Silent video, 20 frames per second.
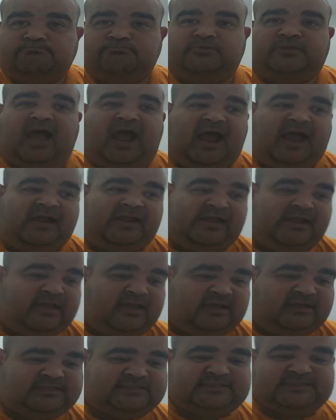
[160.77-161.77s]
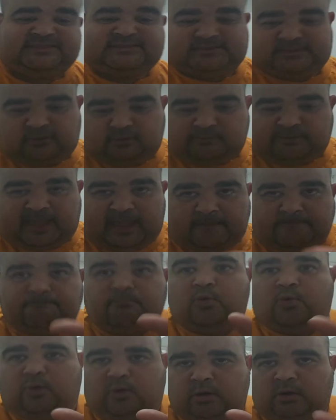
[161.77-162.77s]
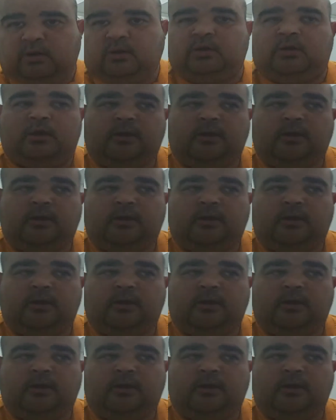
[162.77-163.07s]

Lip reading: The hyenas get more.